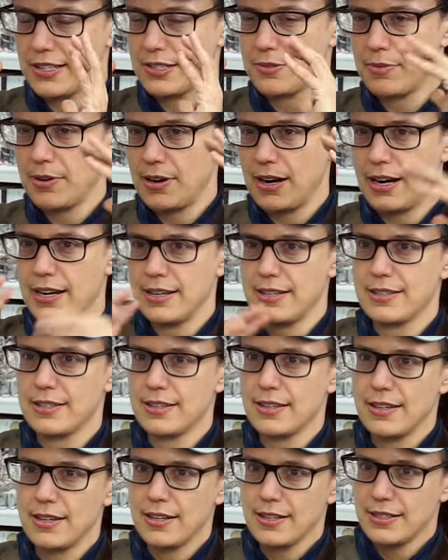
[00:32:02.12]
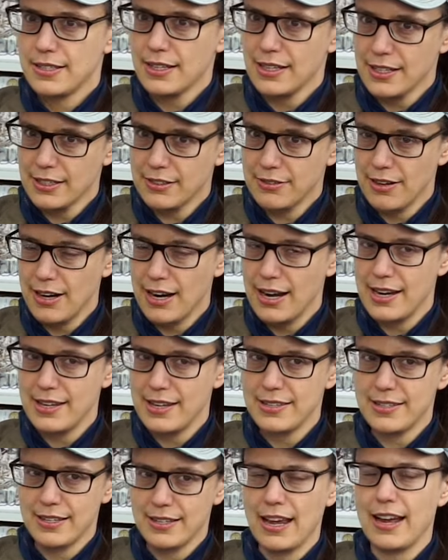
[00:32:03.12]
Whereas Dark
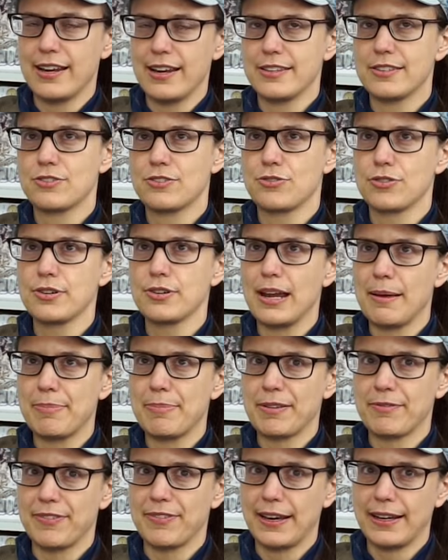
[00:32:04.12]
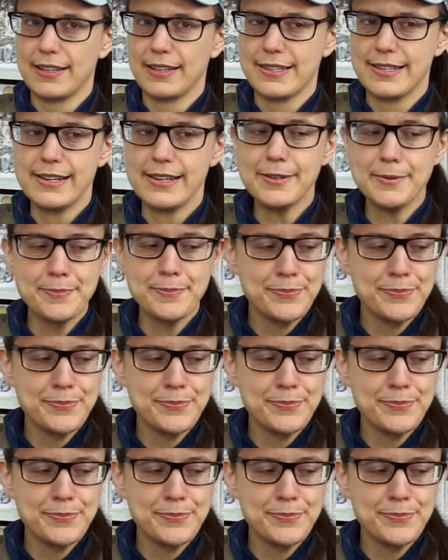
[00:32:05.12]
Rise, yeah, it's true epic fantasy.